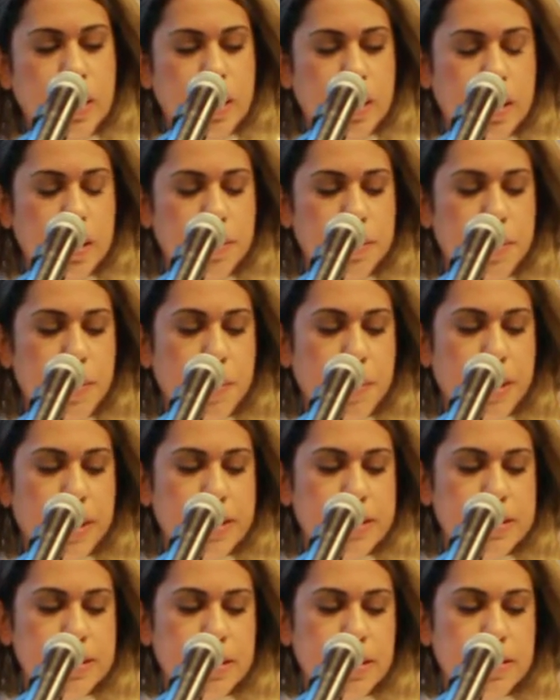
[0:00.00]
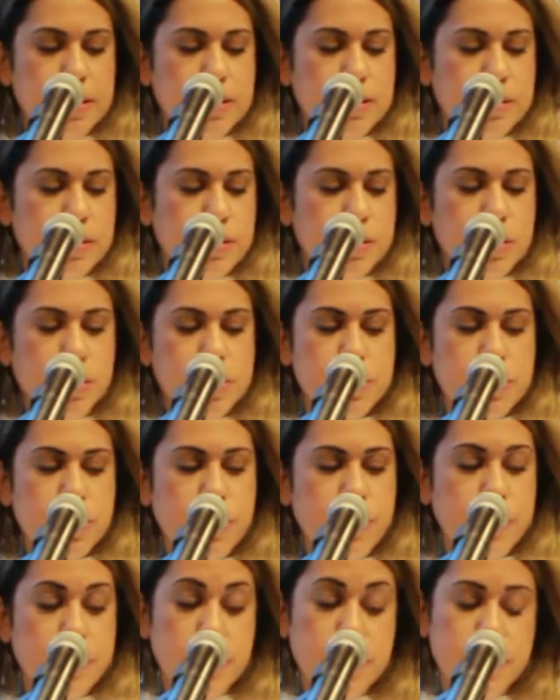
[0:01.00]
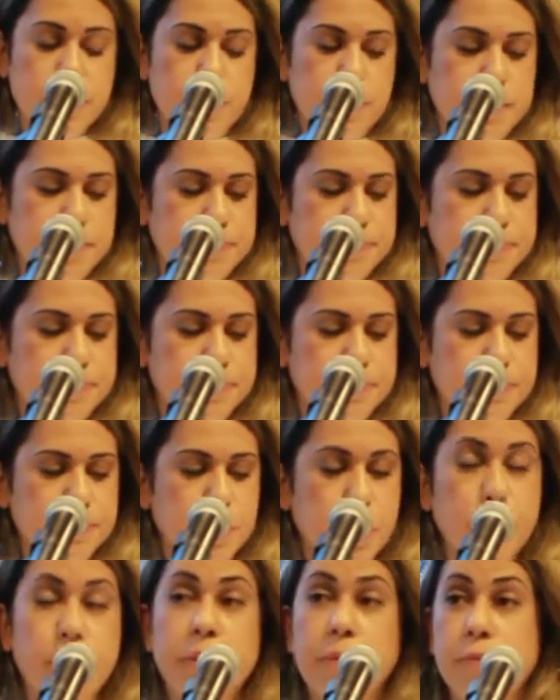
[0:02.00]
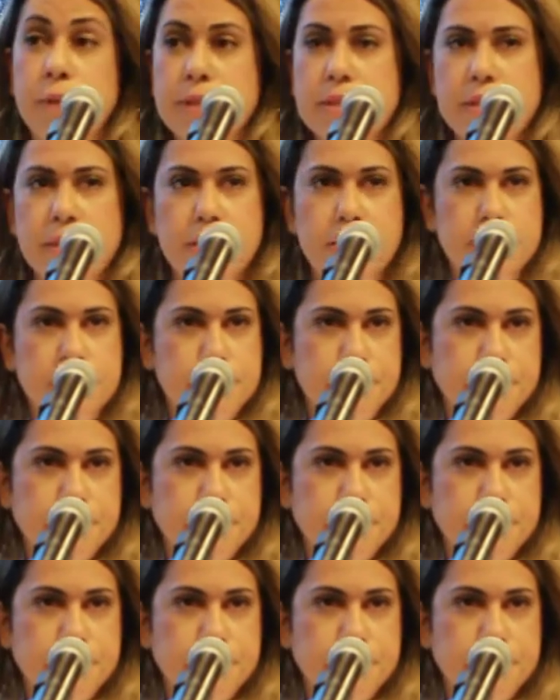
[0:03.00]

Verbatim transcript: um, magazines. So I'll start with this one, permanent resident.